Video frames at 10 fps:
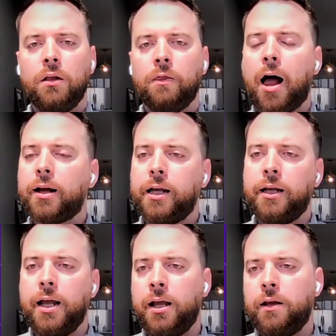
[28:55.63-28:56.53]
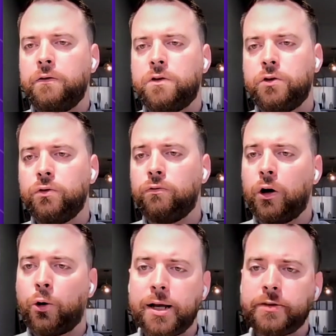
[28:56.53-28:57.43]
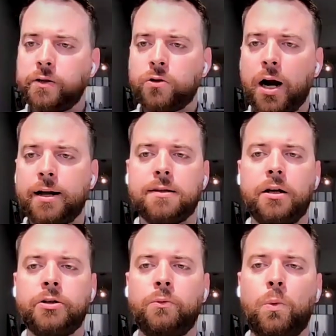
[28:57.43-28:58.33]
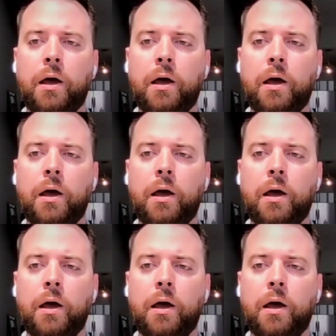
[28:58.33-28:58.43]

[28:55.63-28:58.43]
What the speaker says: logging in to request a translation,